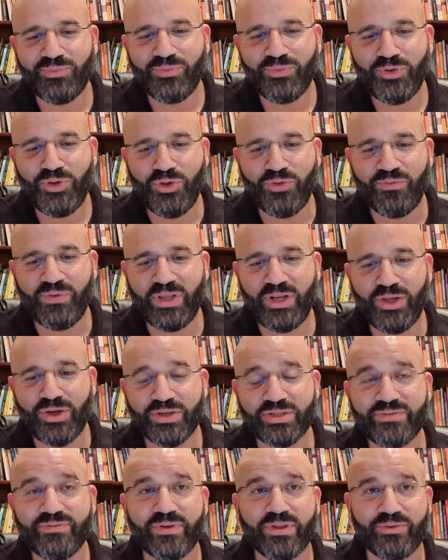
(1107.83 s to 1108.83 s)
new
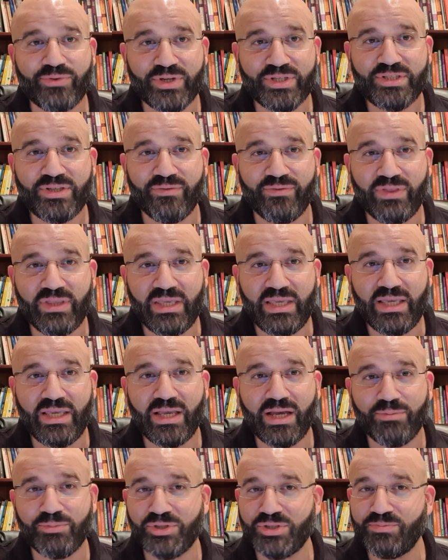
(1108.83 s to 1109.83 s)
videos for the rest of the
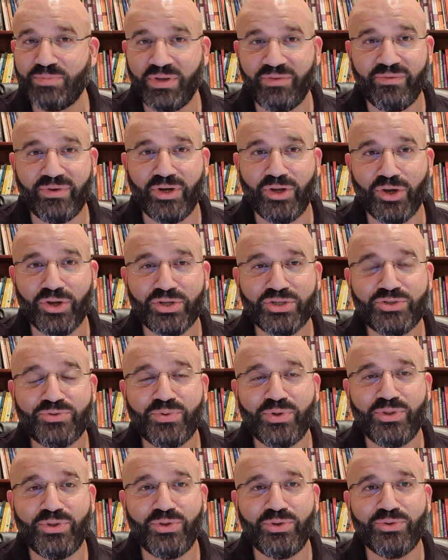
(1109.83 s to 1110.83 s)
year. I'm just being very honest
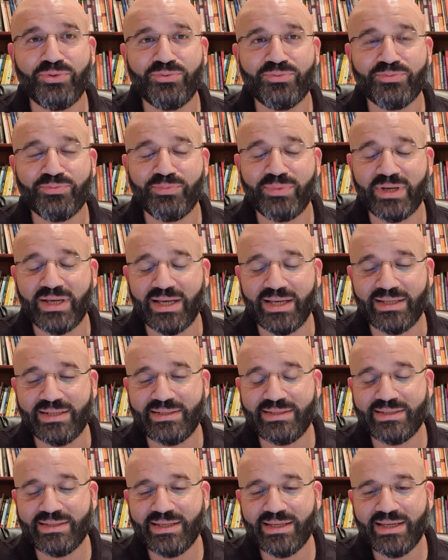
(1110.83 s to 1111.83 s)
with you,
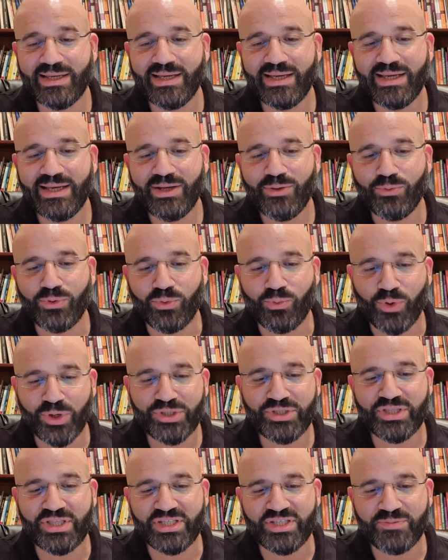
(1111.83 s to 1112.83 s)
but we'll
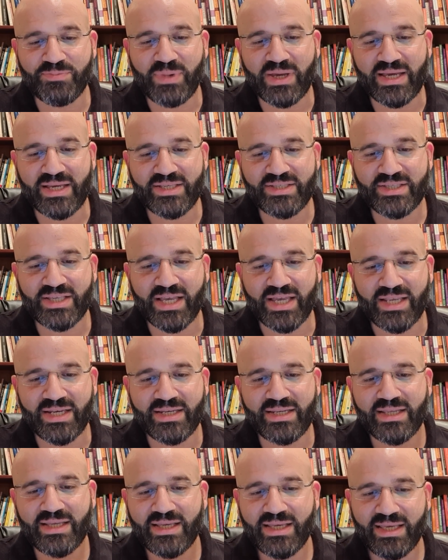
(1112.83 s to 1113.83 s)
watch this space,
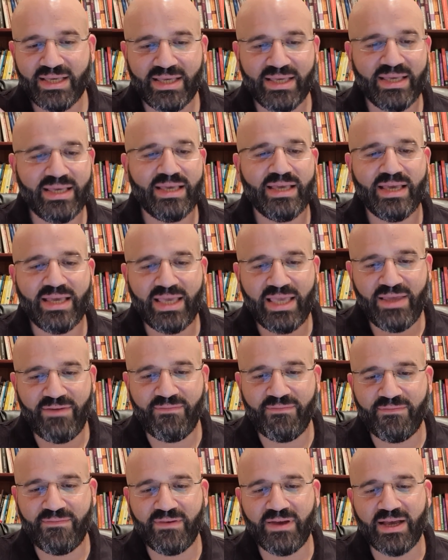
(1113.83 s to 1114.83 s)
and
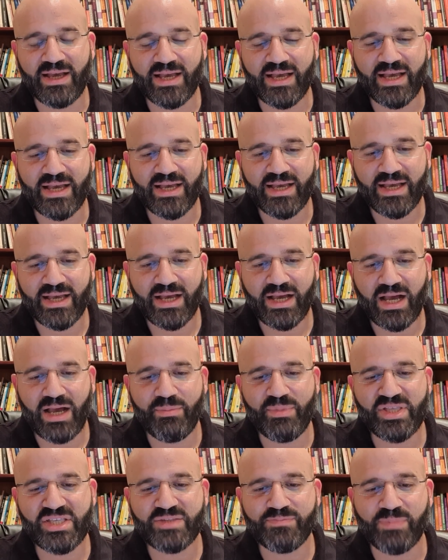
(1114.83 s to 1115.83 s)
if
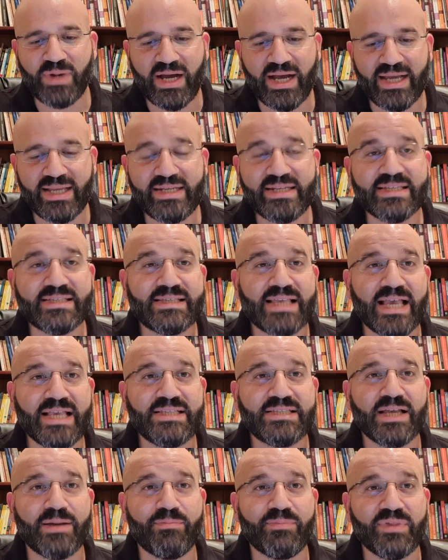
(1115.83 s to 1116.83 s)
I'm inspired to say
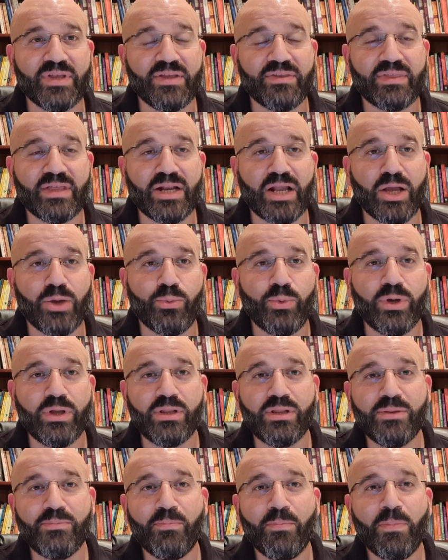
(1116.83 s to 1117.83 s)
something, then I
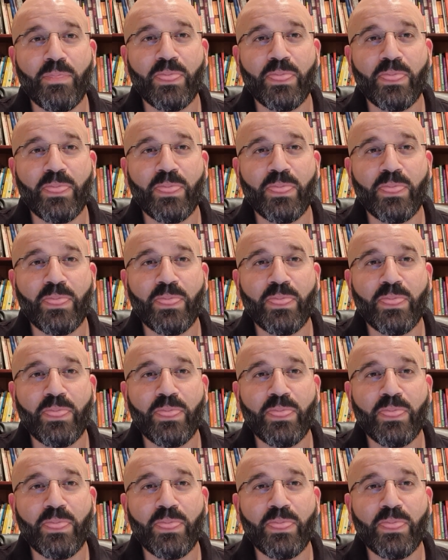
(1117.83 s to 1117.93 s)
will.